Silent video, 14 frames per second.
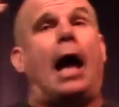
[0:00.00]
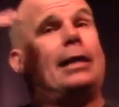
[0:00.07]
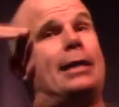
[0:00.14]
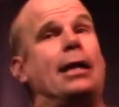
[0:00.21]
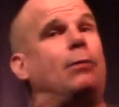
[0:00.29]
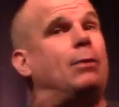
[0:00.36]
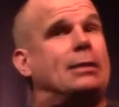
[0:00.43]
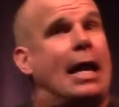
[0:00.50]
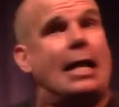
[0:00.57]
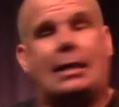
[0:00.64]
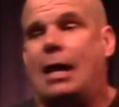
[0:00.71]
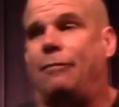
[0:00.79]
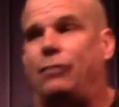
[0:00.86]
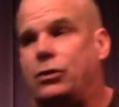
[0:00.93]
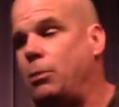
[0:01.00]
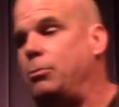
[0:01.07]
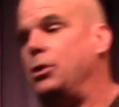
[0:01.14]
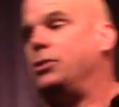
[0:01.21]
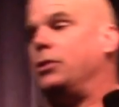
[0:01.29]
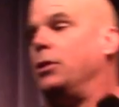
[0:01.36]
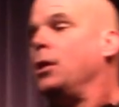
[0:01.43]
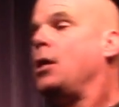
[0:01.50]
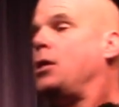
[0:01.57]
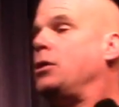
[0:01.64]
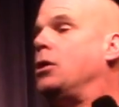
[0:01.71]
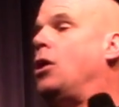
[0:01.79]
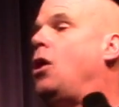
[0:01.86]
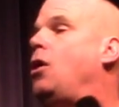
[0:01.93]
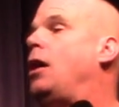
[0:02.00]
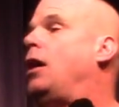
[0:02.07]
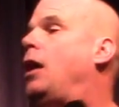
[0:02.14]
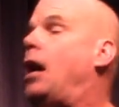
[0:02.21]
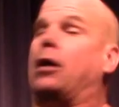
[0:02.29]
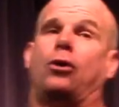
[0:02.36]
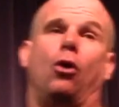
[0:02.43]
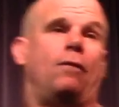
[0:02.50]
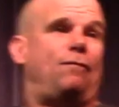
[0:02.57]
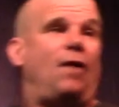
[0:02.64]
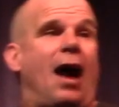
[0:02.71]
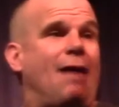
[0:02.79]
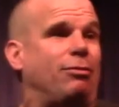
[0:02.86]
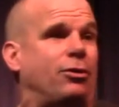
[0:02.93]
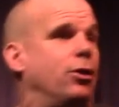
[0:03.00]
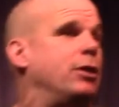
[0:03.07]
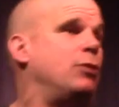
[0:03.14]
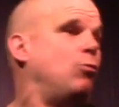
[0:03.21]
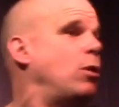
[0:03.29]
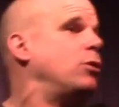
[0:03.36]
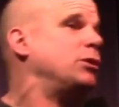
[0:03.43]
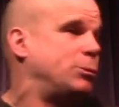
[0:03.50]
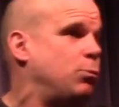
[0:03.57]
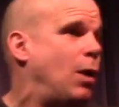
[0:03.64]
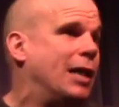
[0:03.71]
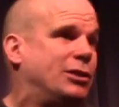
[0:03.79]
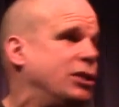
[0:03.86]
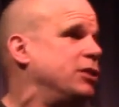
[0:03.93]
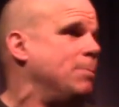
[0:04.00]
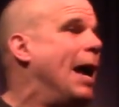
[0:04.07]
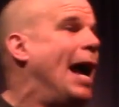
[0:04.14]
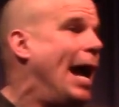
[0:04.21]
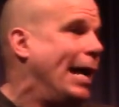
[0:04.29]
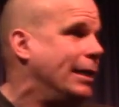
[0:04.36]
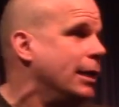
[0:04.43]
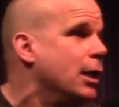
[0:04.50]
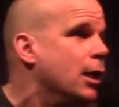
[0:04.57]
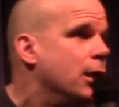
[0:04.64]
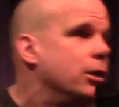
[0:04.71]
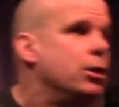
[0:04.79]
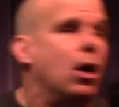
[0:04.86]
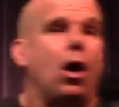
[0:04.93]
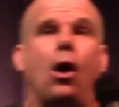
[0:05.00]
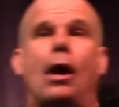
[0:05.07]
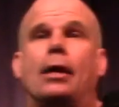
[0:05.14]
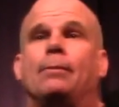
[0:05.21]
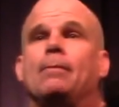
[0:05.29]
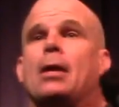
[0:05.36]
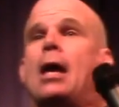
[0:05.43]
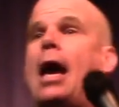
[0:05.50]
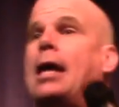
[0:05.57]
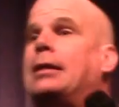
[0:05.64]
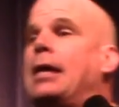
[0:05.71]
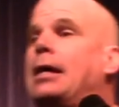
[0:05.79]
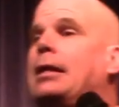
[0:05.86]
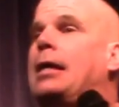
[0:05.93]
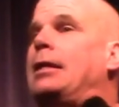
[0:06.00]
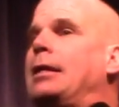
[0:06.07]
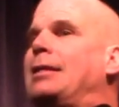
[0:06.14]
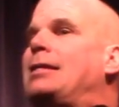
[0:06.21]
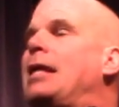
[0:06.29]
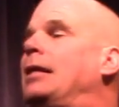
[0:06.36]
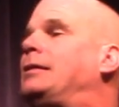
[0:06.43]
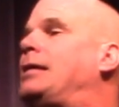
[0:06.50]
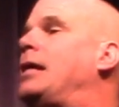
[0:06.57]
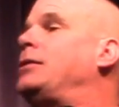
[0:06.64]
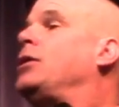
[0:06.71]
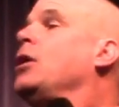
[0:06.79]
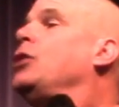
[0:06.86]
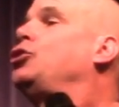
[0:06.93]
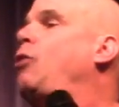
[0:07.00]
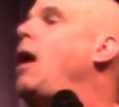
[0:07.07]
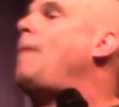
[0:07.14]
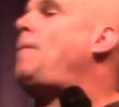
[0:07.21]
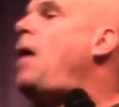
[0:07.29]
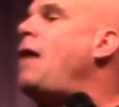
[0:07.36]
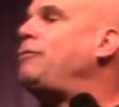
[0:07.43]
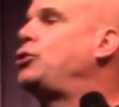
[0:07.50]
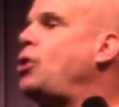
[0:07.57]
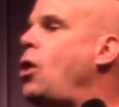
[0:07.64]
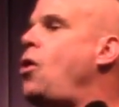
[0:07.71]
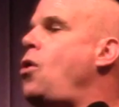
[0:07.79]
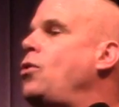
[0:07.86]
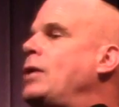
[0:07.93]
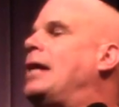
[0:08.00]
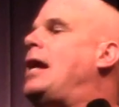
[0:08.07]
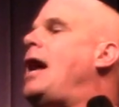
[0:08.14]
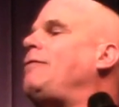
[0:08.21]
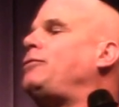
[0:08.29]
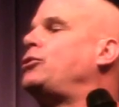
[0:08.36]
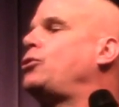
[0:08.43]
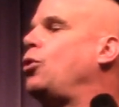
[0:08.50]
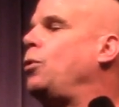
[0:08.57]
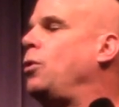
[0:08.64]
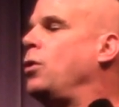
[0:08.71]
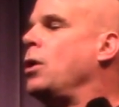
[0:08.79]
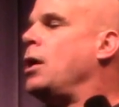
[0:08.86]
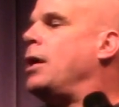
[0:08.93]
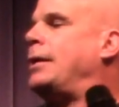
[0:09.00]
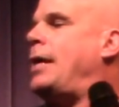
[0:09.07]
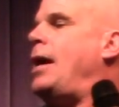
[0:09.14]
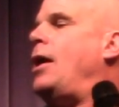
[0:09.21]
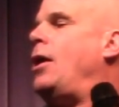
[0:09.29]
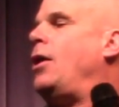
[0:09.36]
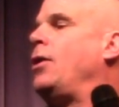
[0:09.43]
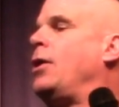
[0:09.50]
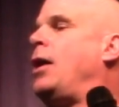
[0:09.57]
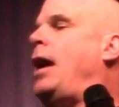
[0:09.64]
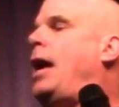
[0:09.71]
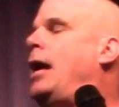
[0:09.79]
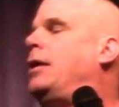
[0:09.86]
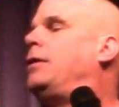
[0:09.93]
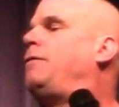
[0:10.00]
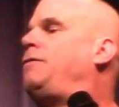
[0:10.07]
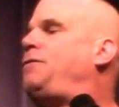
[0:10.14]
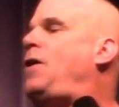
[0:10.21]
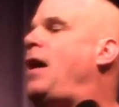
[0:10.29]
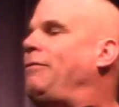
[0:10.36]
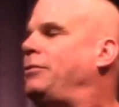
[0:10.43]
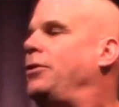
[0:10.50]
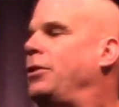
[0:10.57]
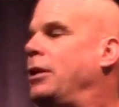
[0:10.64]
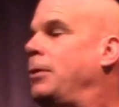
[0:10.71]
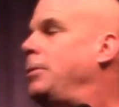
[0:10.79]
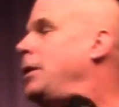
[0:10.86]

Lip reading: I can't retain that for some reason. You know, I'll go at 5:30 and wonder why she's mad. You know, and then it says drop off Joan at after school care at 5:30.